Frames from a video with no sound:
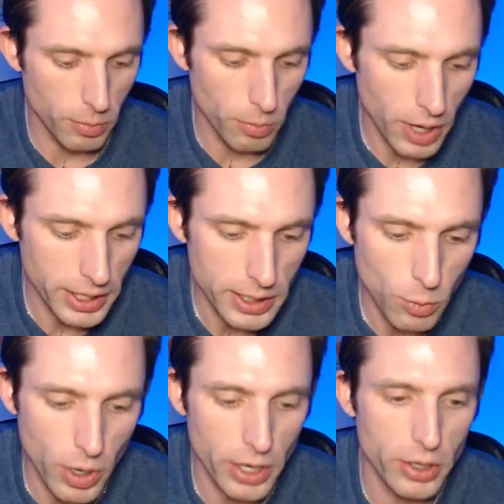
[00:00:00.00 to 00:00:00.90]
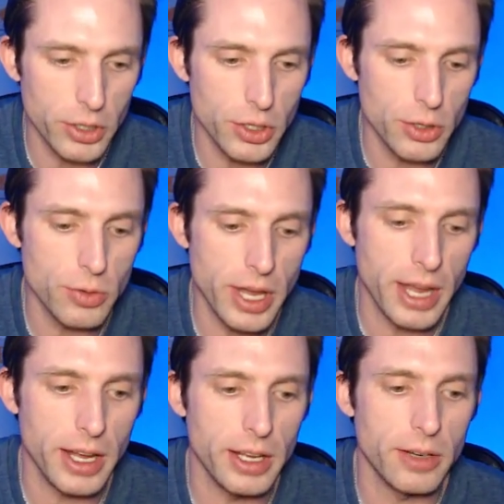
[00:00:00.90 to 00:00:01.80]
Money where you
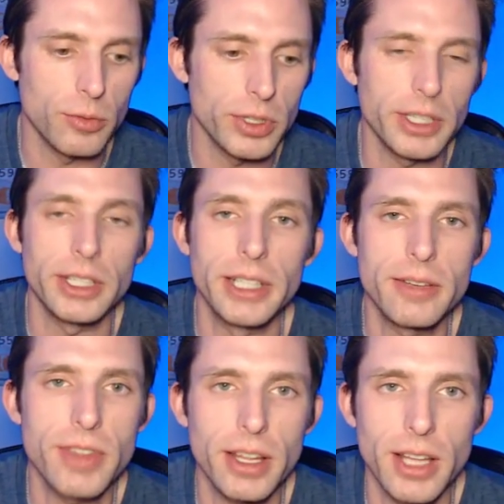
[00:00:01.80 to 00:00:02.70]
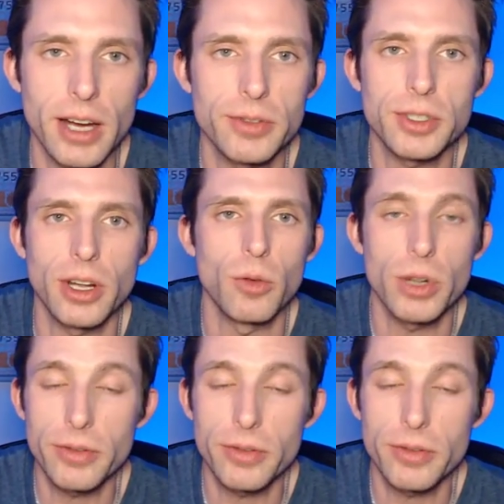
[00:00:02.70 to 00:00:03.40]
can really live that lifestyle,